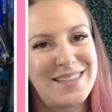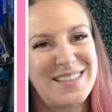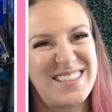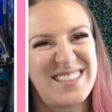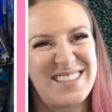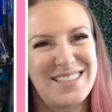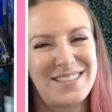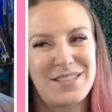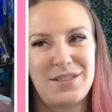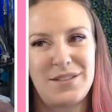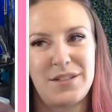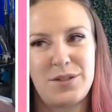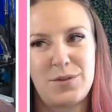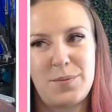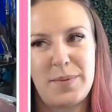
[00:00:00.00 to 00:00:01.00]
this is a
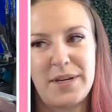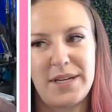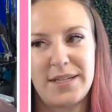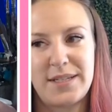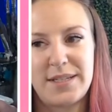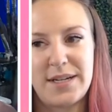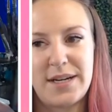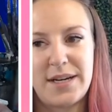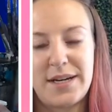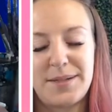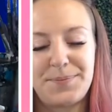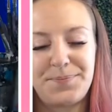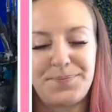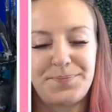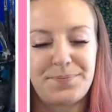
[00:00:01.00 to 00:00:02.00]
little bit
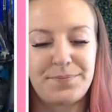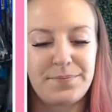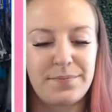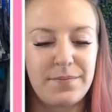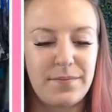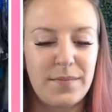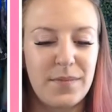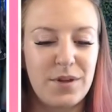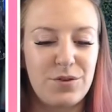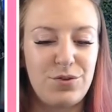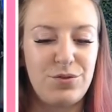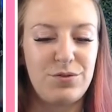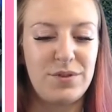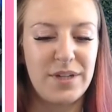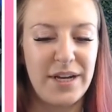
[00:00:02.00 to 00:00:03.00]

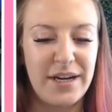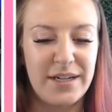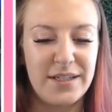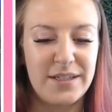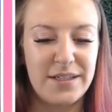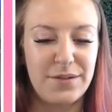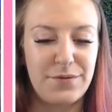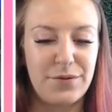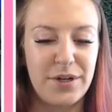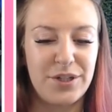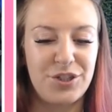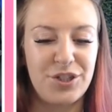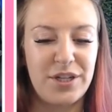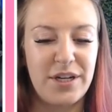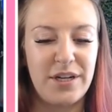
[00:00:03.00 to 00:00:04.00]
too light to
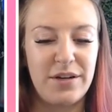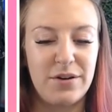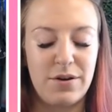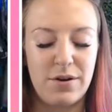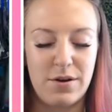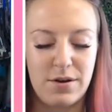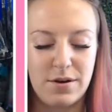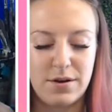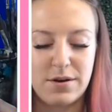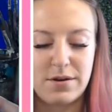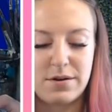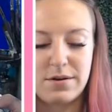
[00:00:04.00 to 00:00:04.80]
differentiate on